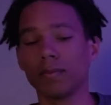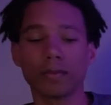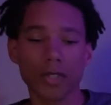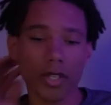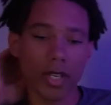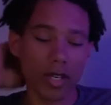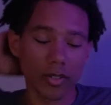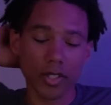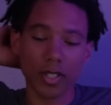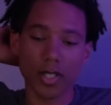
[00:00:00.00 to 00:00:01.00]
So yeah, it
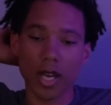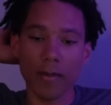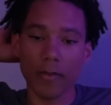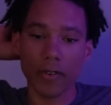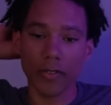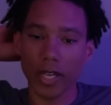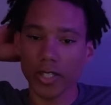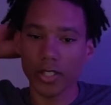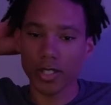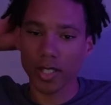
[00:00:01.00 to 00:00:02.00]
was just a time of
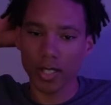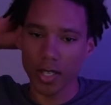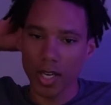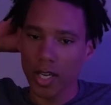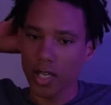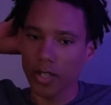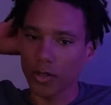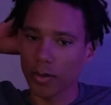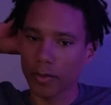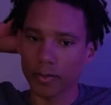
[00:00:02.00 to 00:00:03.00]
reflection, and
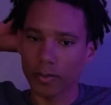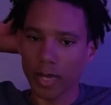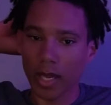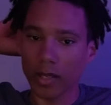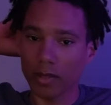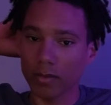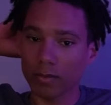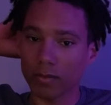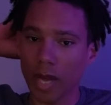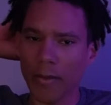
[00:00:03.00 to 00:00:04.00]
like
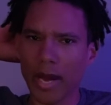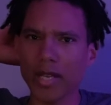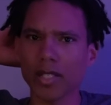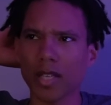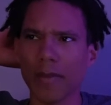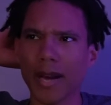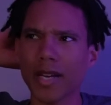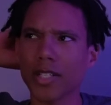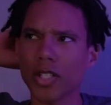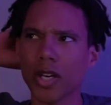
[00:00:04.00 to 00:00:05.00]
I'm kind
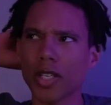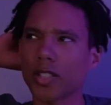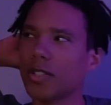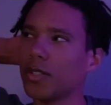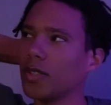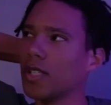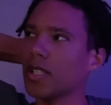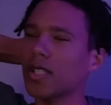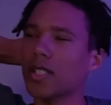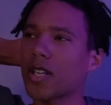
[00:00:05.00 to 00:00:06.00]
of starting to
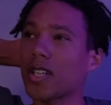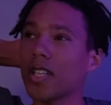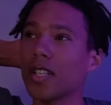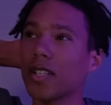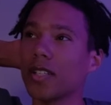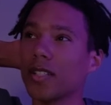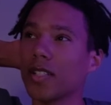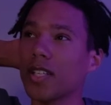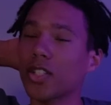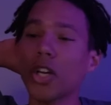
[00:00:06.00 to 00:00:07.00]
it's
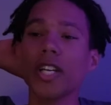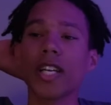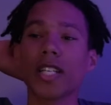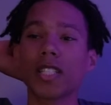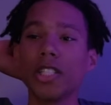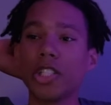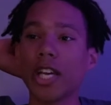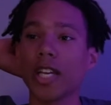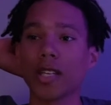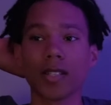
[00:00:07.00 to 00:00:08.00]
starting to get
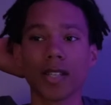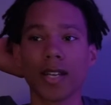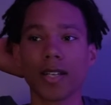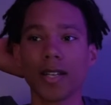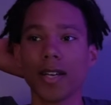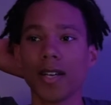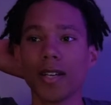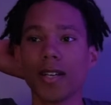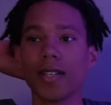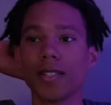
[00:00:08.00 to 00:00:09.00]
cliche. Like
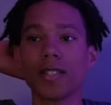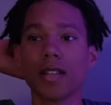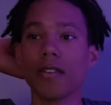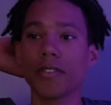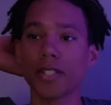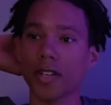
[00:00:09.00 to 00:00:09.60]
this life has